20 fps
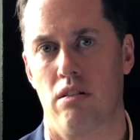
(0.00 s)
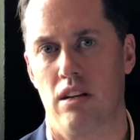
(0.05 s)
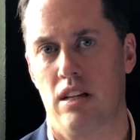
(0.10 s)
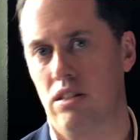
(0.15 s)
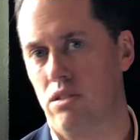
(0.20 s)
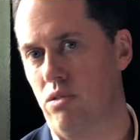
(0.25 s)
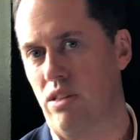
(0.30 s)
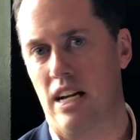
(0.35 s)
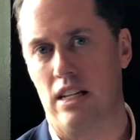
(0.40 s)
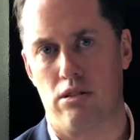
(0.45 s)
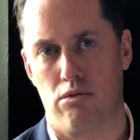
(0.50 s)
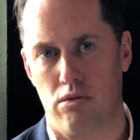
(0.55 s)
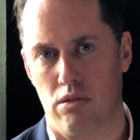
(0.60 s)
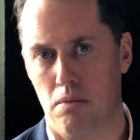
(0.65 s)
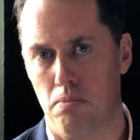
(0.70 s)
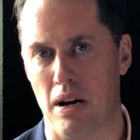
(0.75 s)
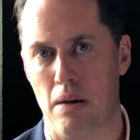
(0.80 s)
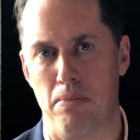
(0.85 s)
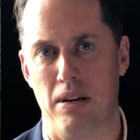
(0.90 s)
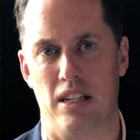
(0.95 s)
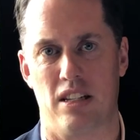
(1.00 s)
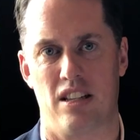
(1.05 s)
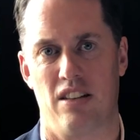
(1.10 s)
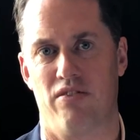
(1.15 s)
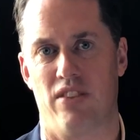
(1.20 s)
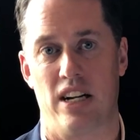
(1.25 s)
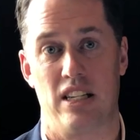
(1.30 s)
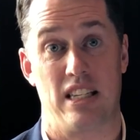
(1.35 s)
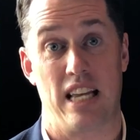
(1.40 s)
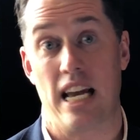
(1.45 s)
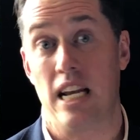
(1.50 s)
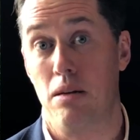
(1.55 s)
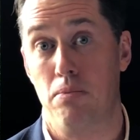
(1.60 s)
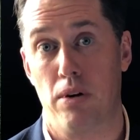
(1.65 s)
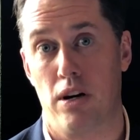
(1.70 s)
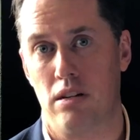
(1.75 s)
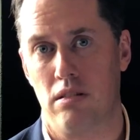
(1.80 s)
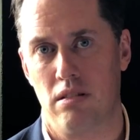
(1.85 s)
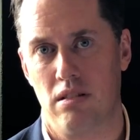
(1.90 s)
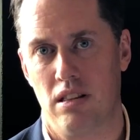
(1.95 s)
And so that's really my biggest advice to
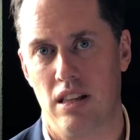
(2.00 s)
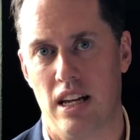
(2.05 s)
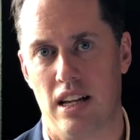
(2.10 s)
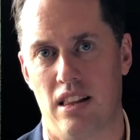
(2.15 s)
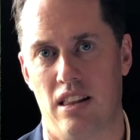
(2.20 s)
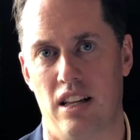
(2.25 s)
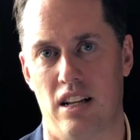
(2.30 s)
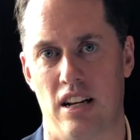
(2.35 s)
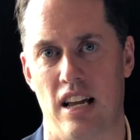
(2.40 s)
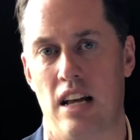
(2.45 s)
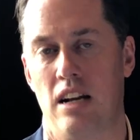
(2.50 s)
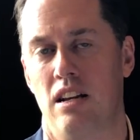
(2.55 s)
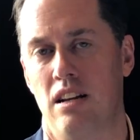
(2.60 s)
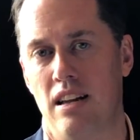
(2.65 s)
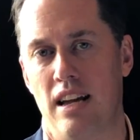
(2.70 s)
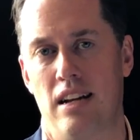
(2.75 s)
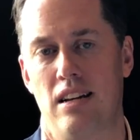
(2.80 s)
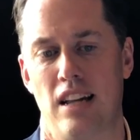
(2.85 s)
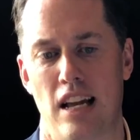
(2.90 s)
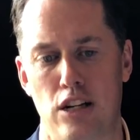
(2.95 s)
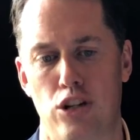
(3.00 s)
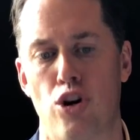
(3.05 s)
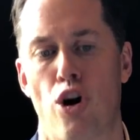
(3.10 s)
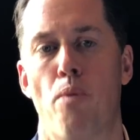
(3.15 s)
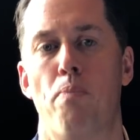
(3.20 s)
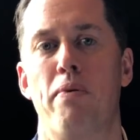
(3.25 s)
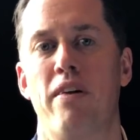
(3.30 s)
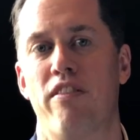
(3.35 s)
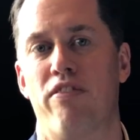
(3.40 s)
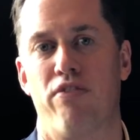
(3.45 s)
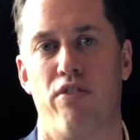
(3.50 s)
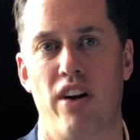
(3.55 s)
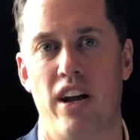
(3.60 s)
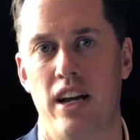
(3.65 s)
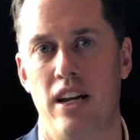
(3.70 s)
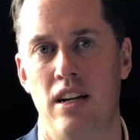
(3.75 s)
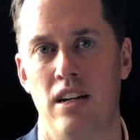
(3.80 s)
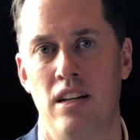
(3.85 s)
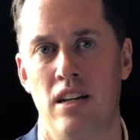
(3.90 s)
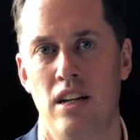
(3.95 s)
anybody. Yeah. That, and, and, and, don't be
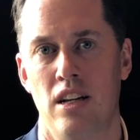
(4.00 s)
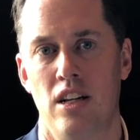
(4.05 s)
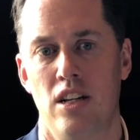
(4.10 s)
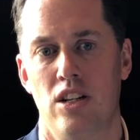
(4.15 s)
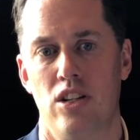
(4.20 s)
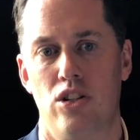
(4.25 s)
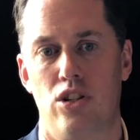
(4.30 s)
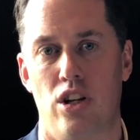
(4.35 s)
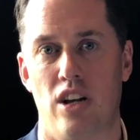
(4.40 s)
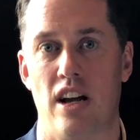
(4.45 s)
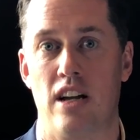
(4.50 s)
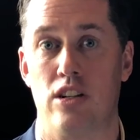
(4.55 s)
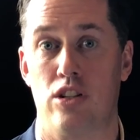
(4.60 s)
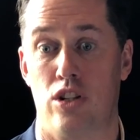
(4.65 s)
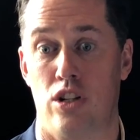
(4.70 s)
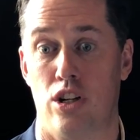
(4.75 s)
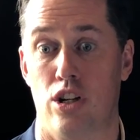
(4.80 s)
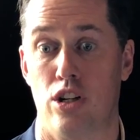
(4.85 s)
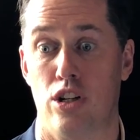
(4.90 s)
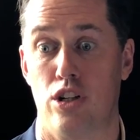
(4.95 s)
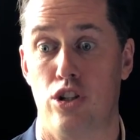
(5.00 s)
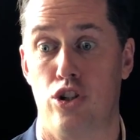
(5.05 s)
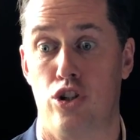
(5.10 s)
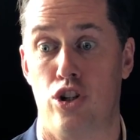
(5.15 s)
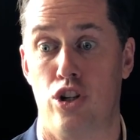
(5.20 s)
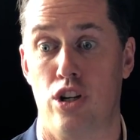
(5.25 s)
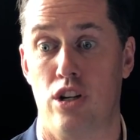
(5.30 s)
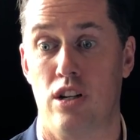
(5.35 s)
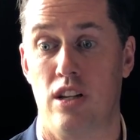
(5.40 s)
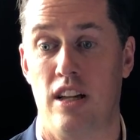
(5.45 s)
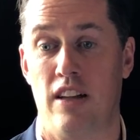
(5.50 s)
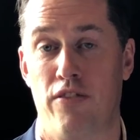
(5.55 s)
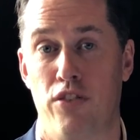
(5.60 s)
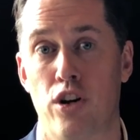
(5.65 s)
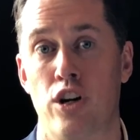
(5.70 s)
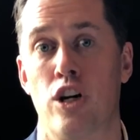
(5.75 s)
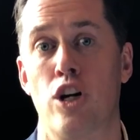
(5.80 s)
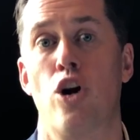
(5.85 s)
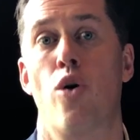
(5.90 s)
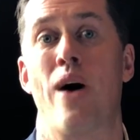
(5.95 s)
afraid to, to, to if
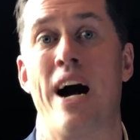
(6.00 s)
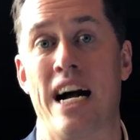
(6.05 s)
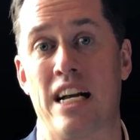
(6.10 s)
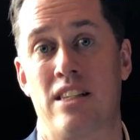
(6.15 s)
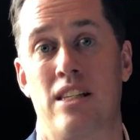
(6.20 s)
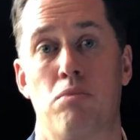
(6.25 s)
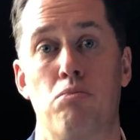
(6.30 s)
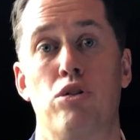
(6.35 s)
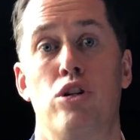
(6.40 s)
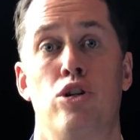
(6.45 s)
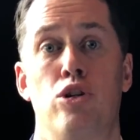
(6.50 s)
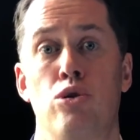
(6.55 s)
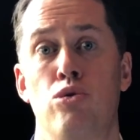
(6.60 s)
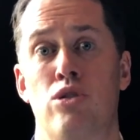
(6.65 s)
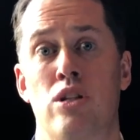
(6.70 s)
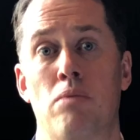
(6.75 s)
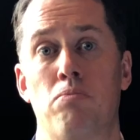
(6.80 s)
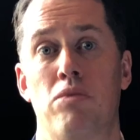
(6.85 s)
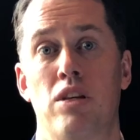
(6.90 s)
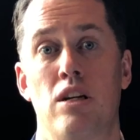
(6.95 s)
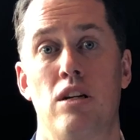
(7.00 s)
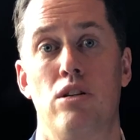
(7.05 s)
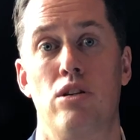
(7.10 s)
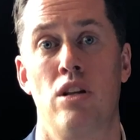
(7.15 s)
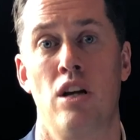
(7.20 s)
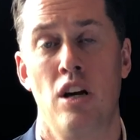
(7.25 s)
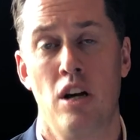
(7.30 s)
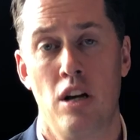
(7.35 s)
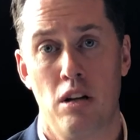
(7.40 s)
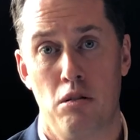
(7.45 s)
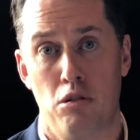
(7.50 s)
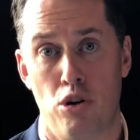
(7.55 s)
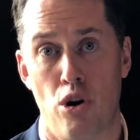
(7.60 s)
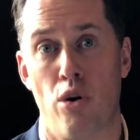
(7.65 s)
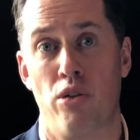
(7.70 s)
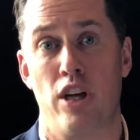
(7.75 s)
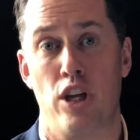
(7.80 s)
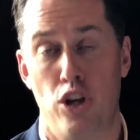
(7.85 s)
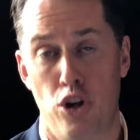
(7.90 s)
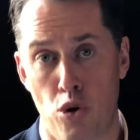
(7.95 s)
you're going to go ask someone to do something,
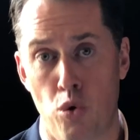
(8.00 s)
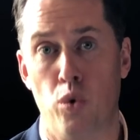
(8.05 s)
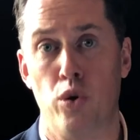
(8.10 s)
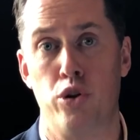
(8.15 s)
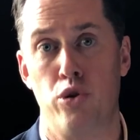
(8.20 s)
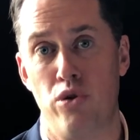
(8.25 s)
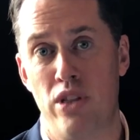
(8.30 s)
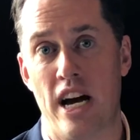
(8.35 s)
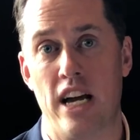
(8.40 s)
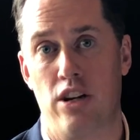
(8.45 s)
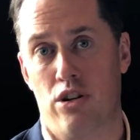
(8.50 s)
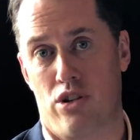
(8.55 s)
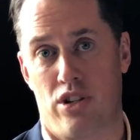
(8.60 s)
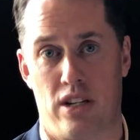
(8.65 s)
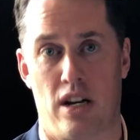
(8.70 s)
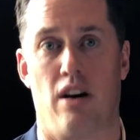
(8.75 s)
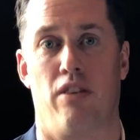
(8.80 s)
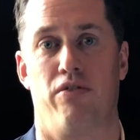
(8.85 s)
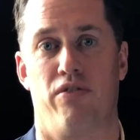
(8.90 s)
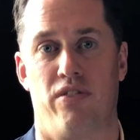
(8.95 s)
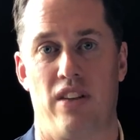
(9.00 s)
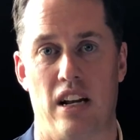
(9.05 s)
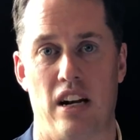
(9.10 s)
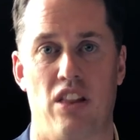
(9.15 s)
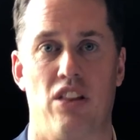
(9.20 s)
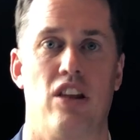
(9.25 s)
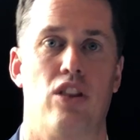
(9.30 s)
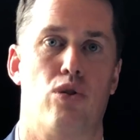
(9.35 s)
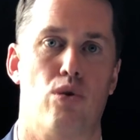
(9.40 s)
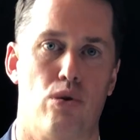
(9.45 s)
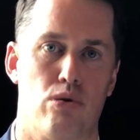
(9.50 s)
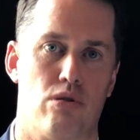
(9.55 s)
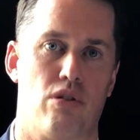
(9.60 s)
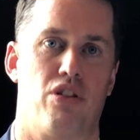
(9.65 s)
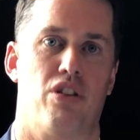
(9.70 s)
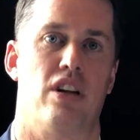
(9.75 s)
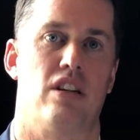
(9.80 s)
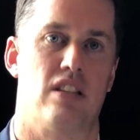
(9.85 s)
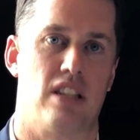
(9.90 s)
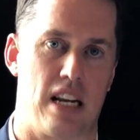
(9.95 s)
know that you will do that yourself. And I think those are
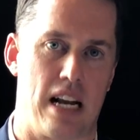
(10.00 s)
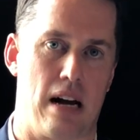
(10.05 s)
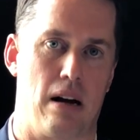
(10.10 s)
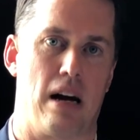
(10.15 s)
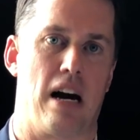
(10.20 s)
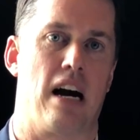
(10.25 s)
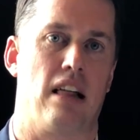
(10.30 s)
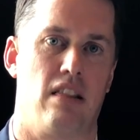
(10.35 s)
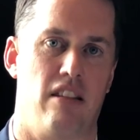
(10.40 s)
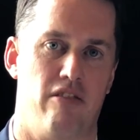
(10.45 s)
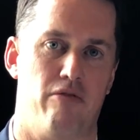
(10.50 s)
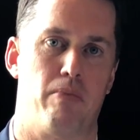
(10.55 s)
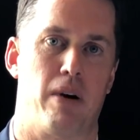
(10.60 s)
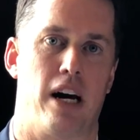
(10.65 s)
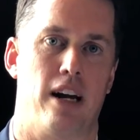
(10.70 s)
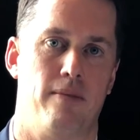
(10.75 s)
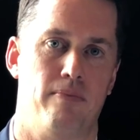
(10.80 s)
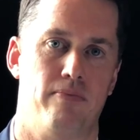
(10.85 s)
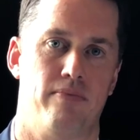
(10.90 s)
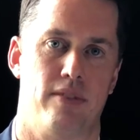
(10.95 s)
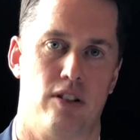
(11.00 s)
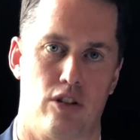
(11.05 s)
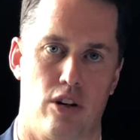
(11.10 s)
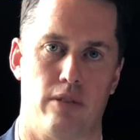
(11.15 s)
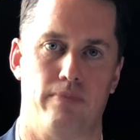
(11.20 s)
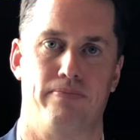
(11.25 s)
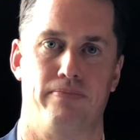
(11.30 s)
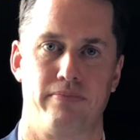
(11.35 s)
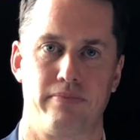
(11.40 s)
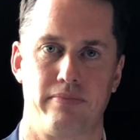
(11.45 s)
things that I, I live by. So.